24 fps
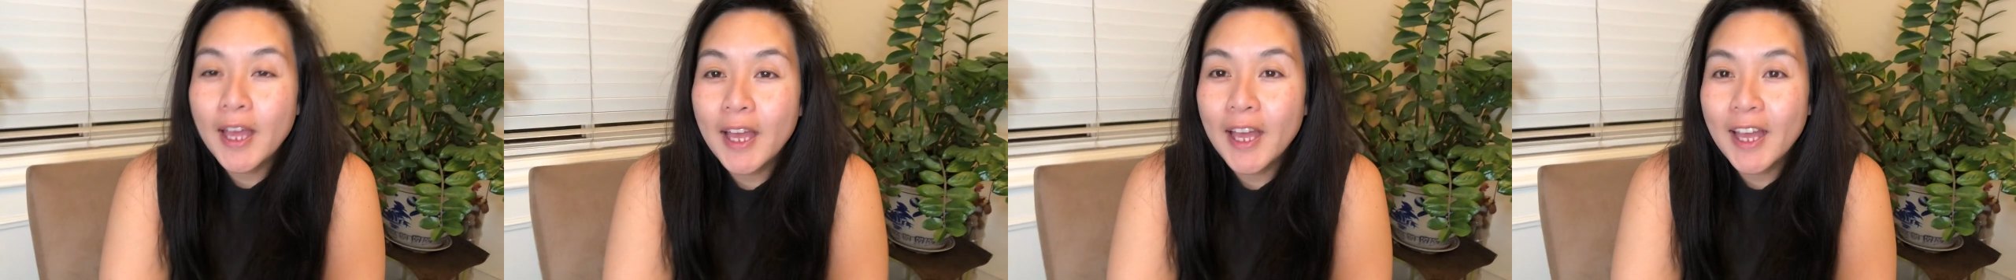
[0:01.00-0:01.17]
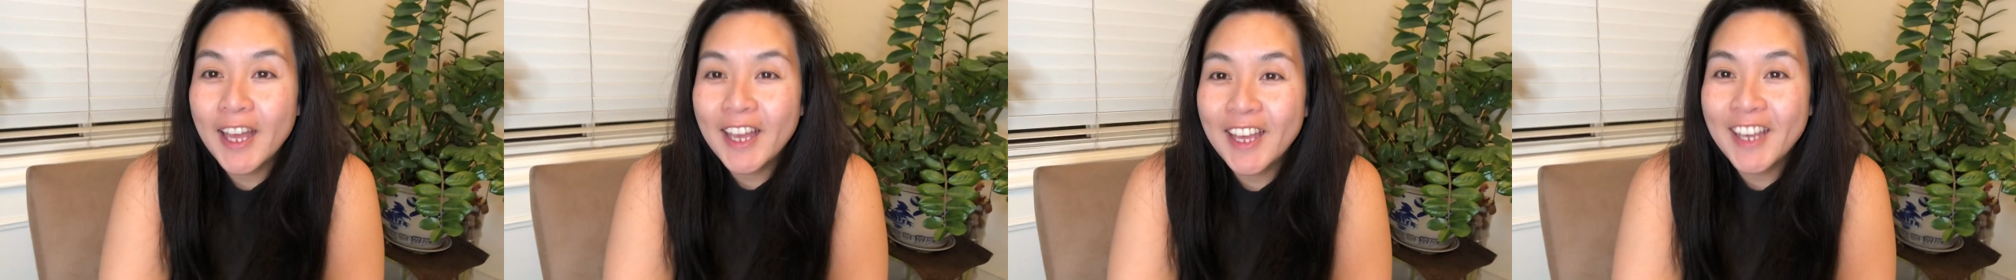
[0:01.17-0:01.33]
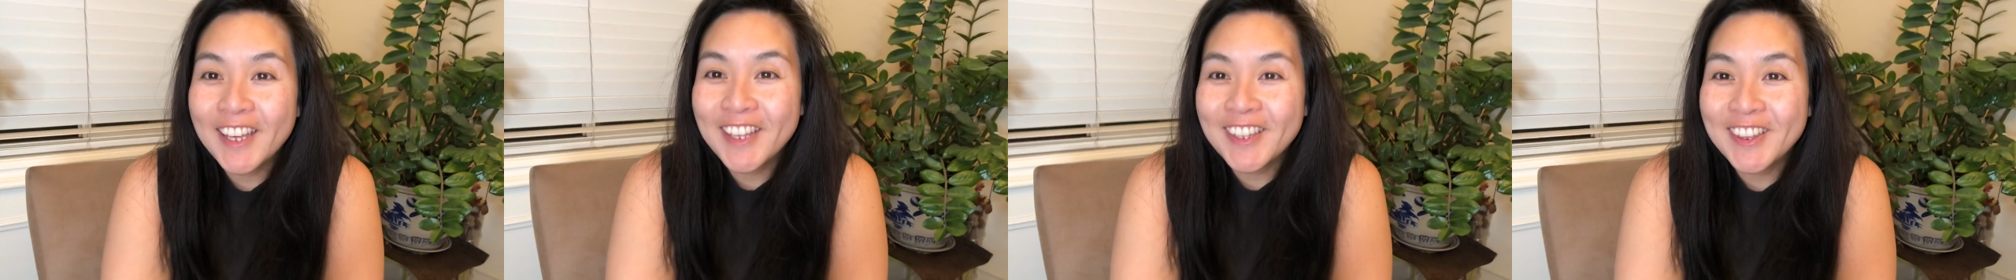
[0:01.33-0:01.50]

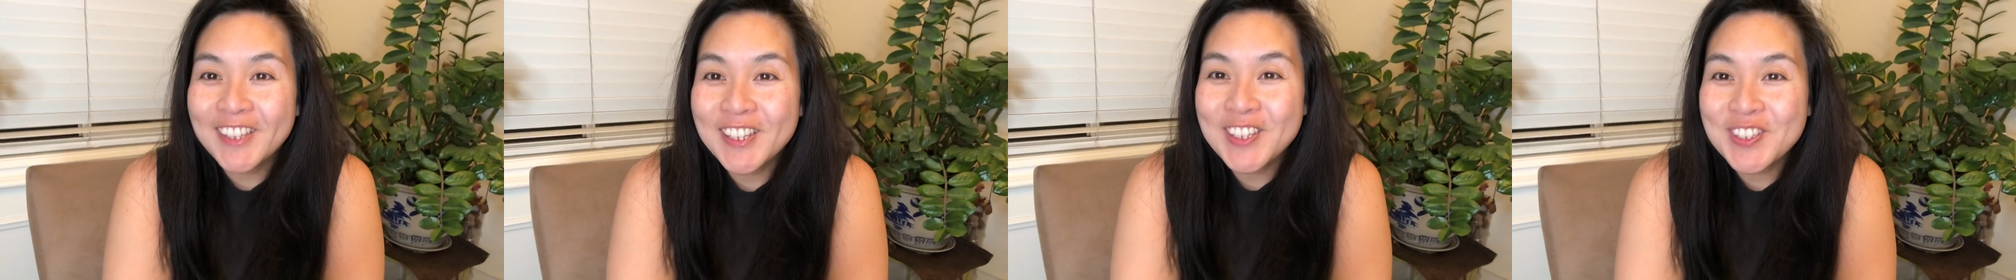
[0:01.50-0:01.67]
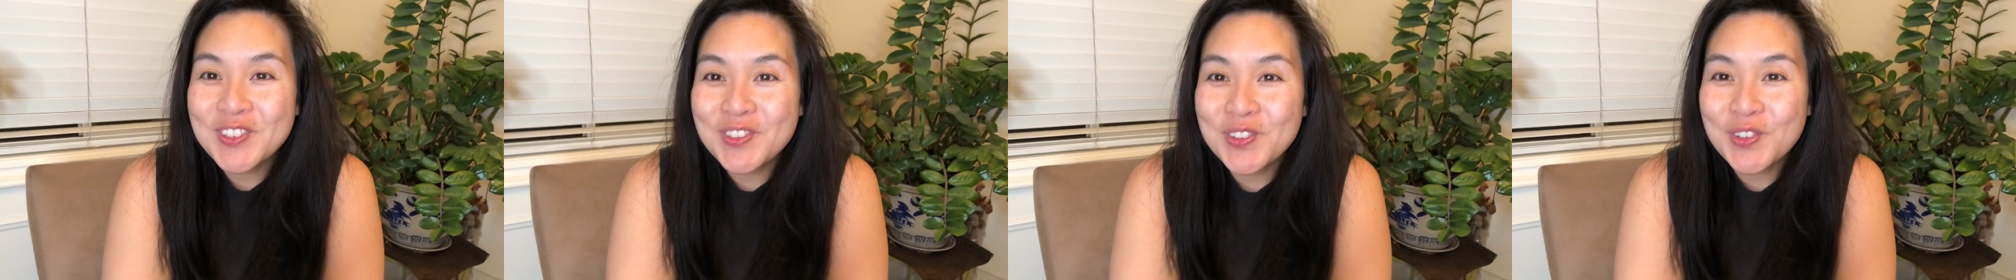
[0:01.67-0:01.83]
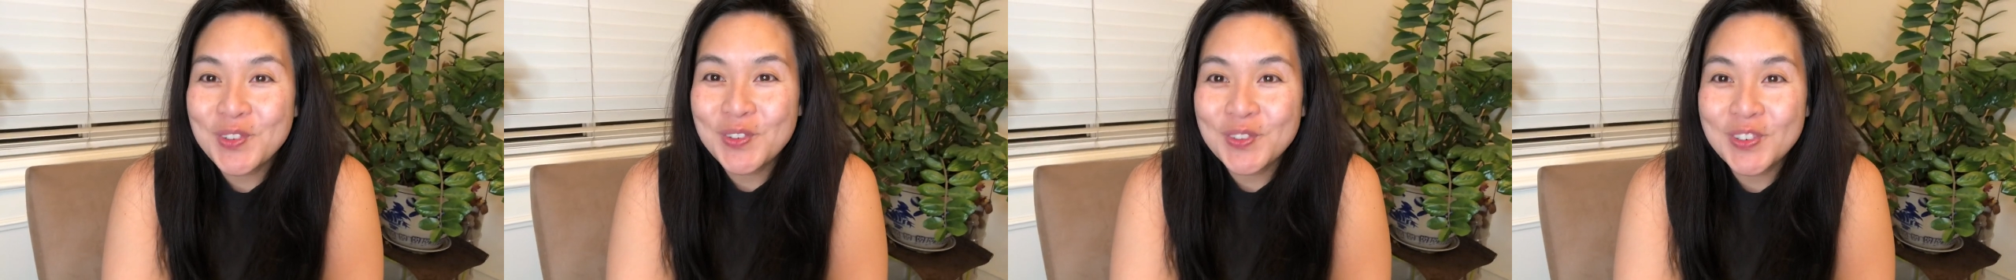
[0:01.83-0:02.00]
Hi, thanks
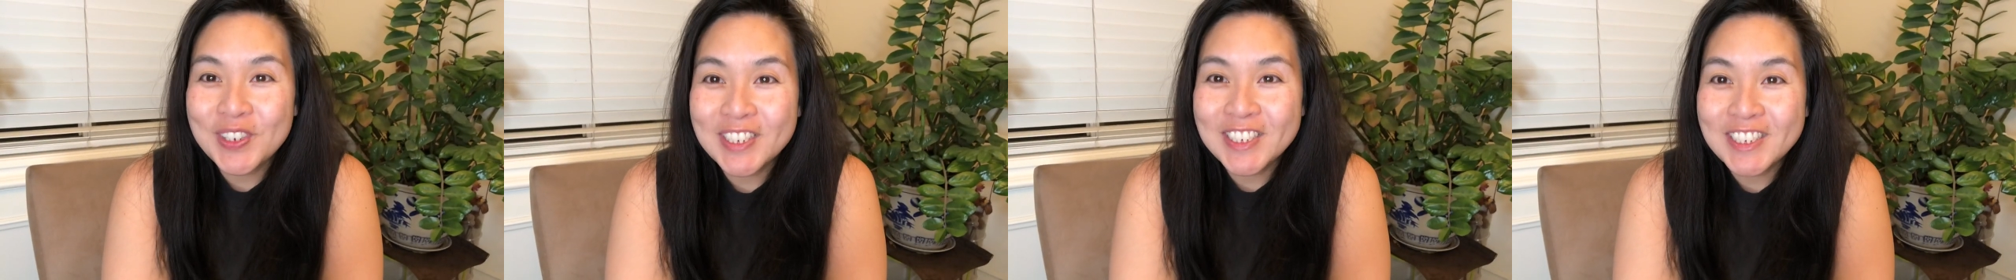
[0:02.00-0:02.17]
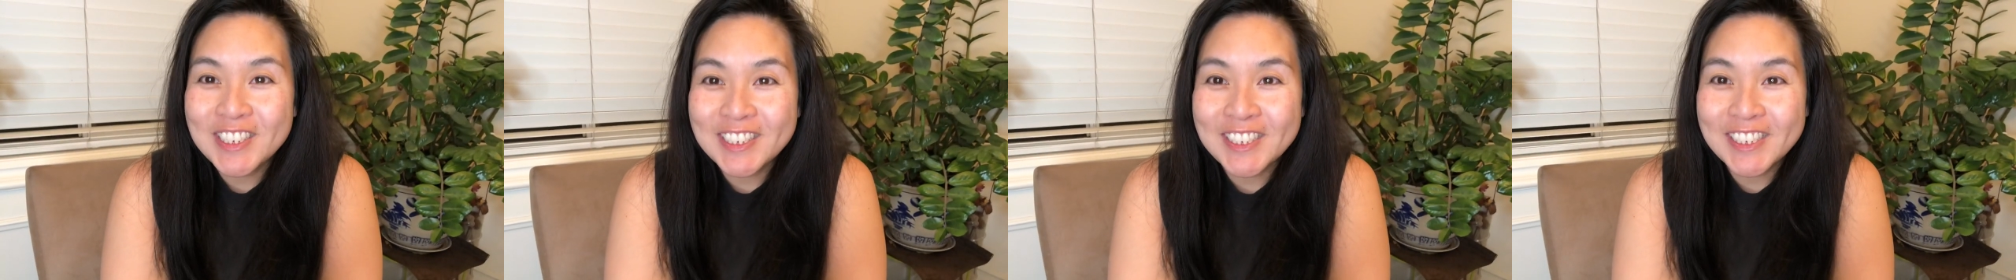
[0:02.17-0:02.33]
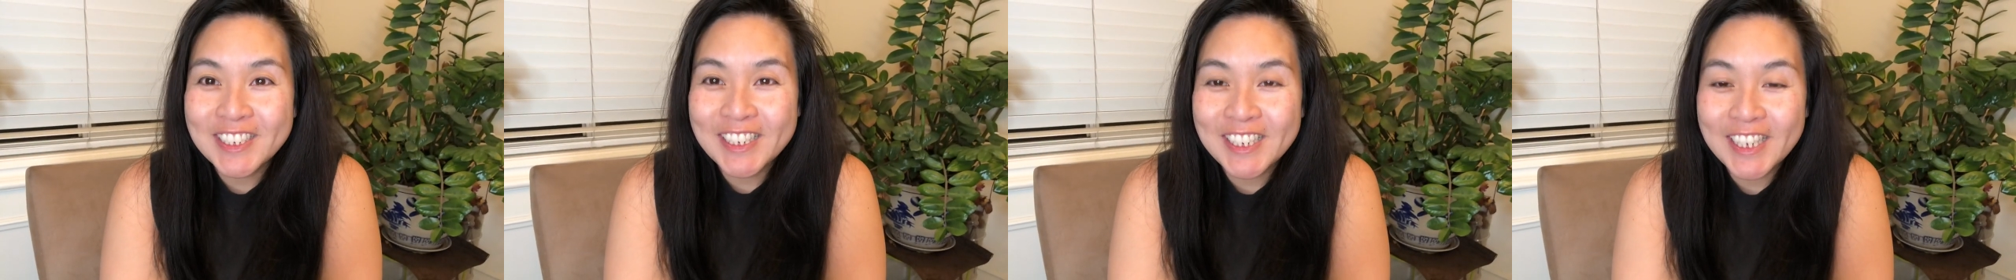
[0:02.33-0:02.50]
for
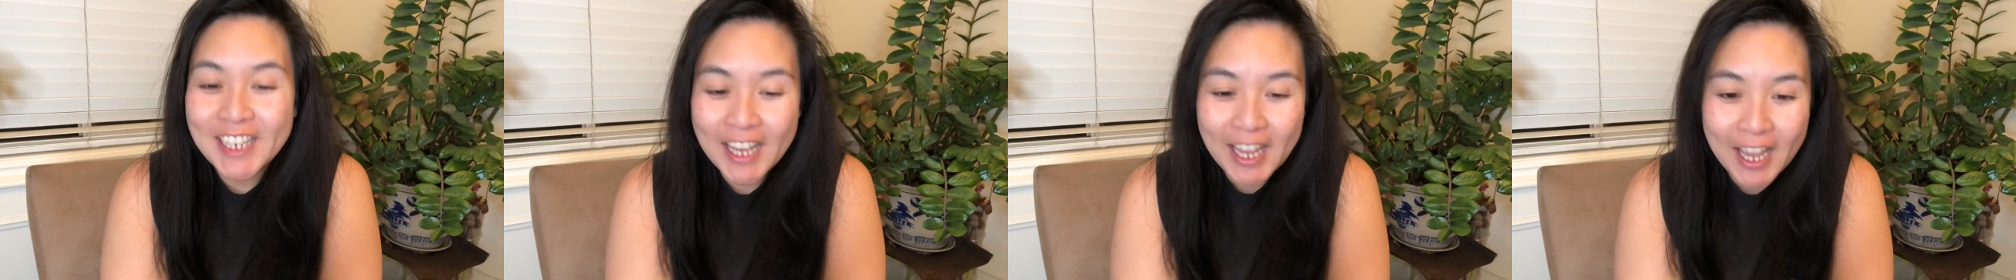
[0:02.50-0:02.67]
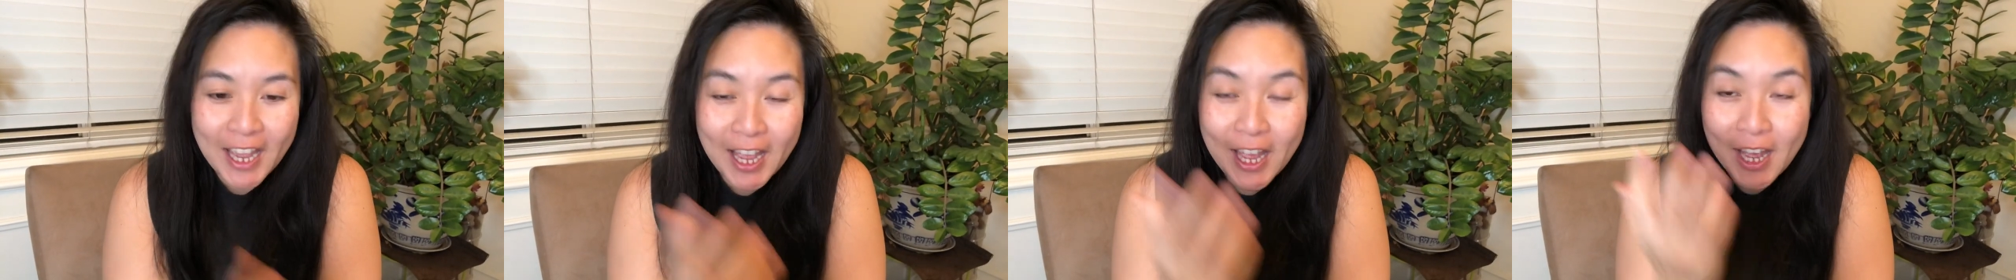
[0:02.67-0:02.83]
watching.